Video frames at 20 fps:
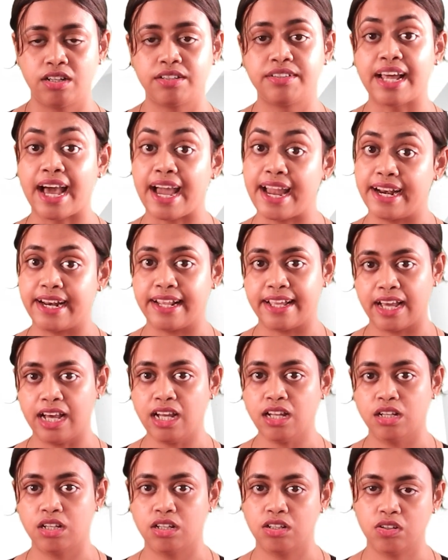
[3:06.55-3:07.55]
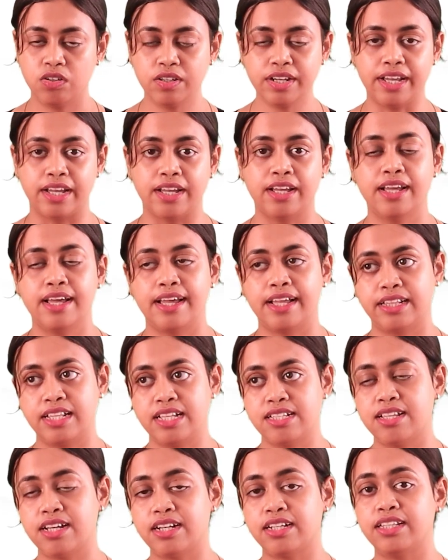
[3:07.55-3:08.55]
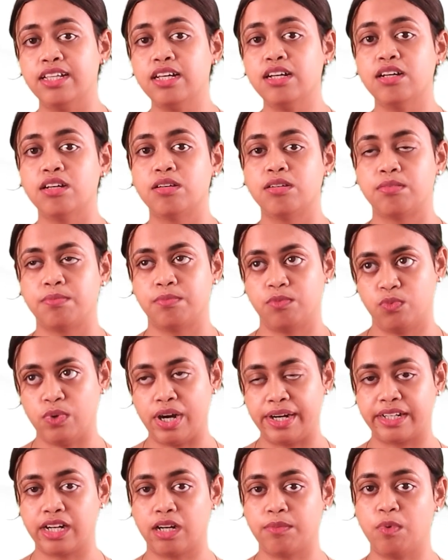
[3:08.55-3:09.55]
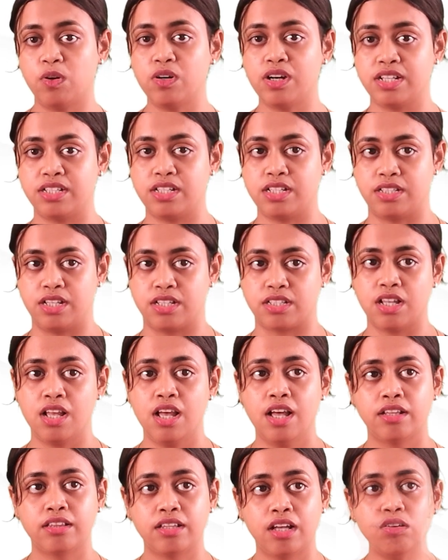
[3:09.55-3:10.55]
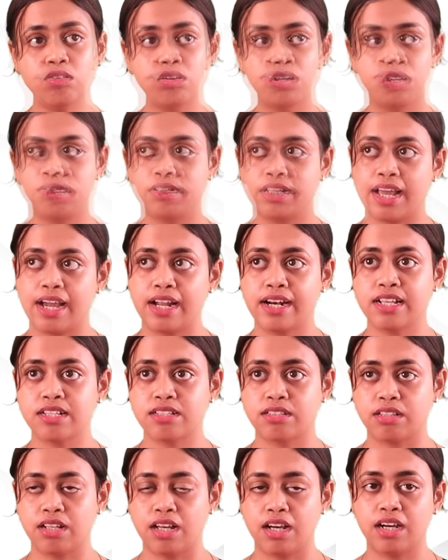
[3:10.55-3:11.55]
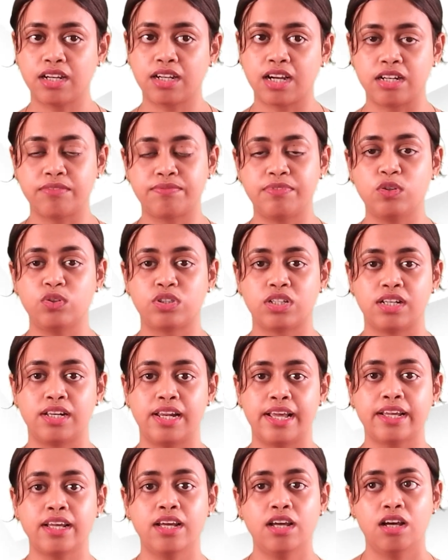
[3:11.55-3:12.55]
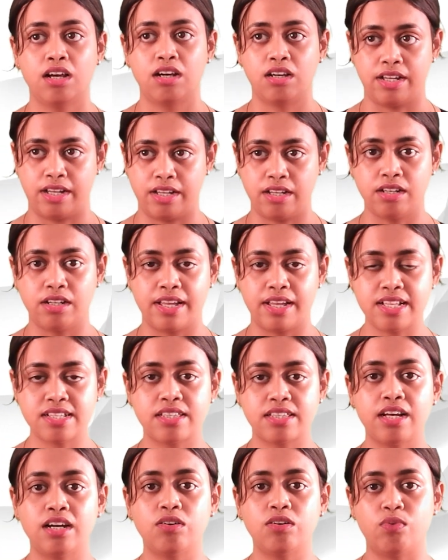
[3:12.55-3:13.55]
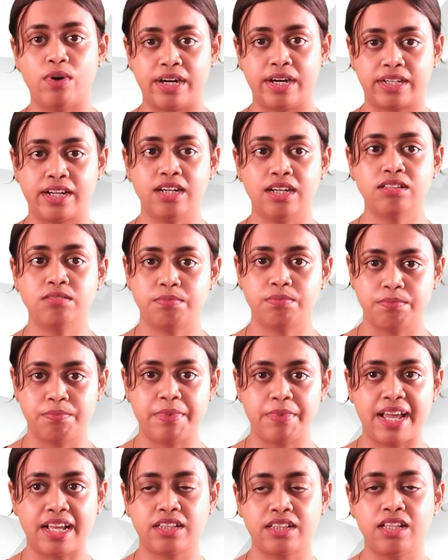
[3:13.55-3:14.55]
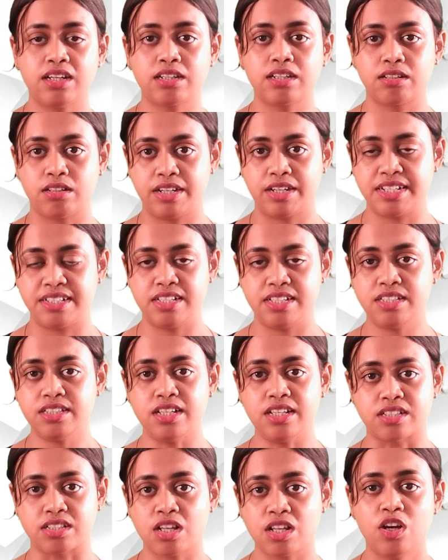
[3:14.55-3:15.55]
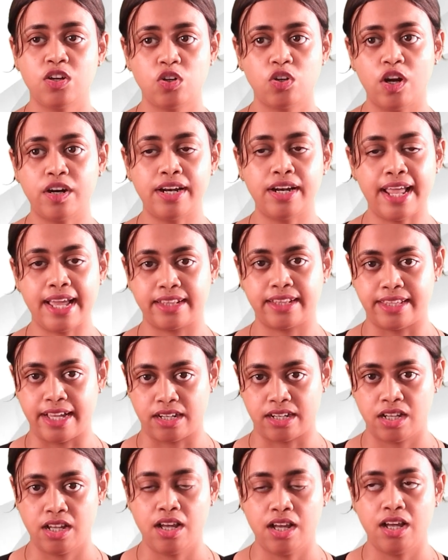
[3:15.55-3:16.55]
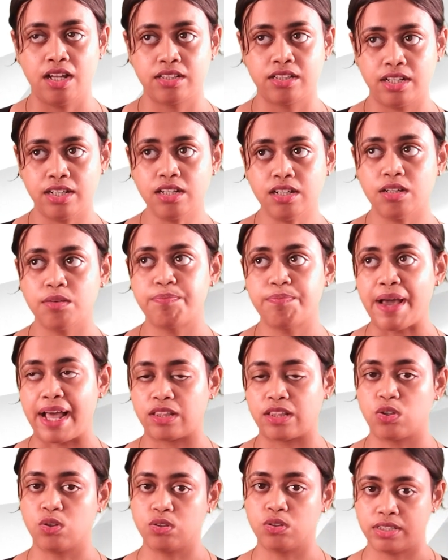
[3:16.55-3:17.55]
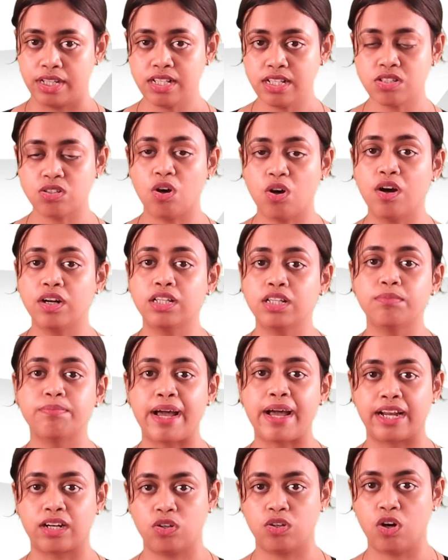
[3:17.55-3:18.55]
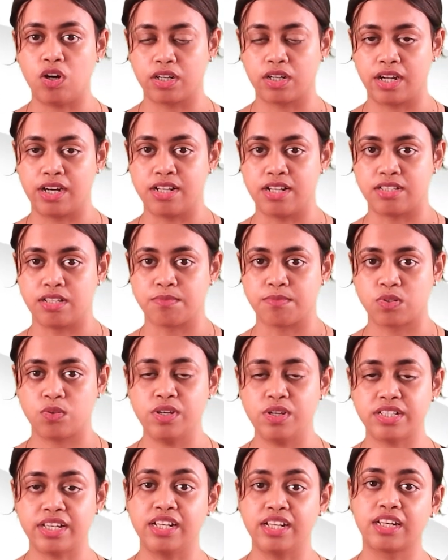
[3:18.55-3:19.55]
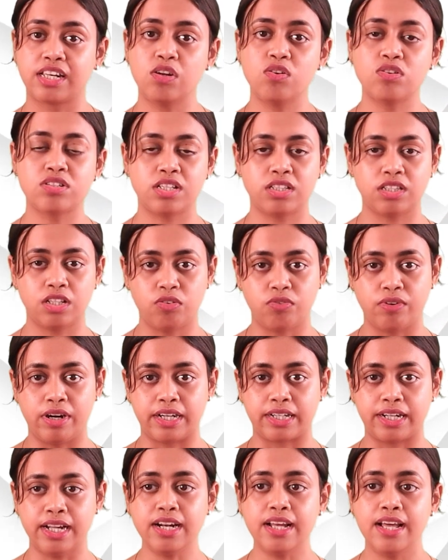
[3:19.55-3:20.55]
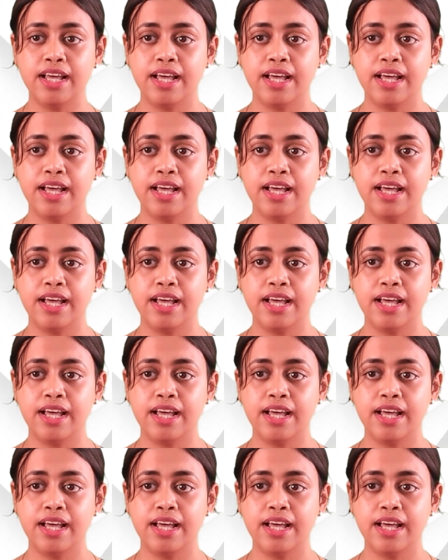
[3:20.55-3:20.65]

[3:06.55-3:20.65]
Diarrhea. Okay, these are the waterborne diseases. Now there is a confusion, like is the water make the diseases? Not like that. The pathogens or the microorganisms which includes in the water,